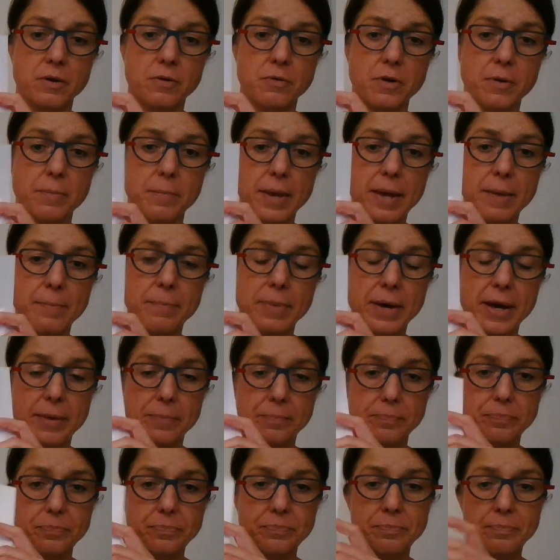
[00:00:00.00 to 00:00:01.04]
Remember,
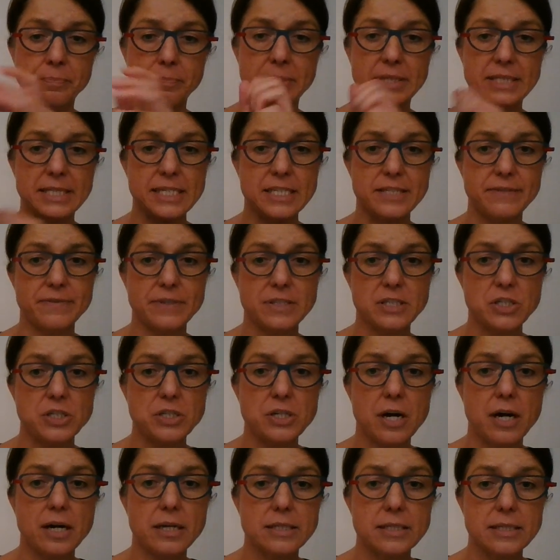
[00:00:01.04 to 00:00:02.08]
Mrs. van
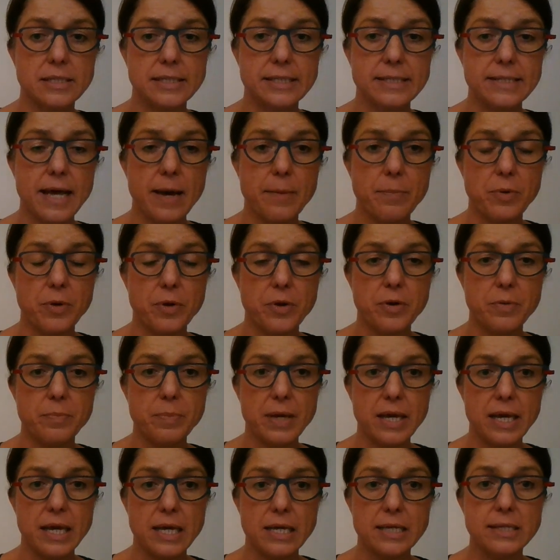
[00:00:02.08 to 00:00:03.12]
Staden's suburb
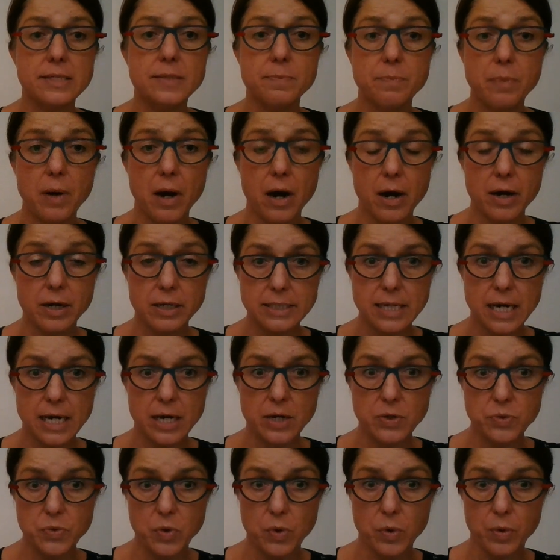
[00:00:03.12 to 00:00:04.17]
is
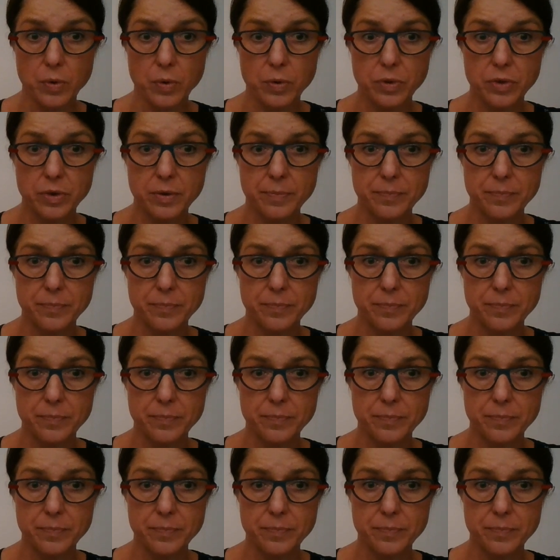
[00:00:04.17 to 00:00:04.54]
Parktown North.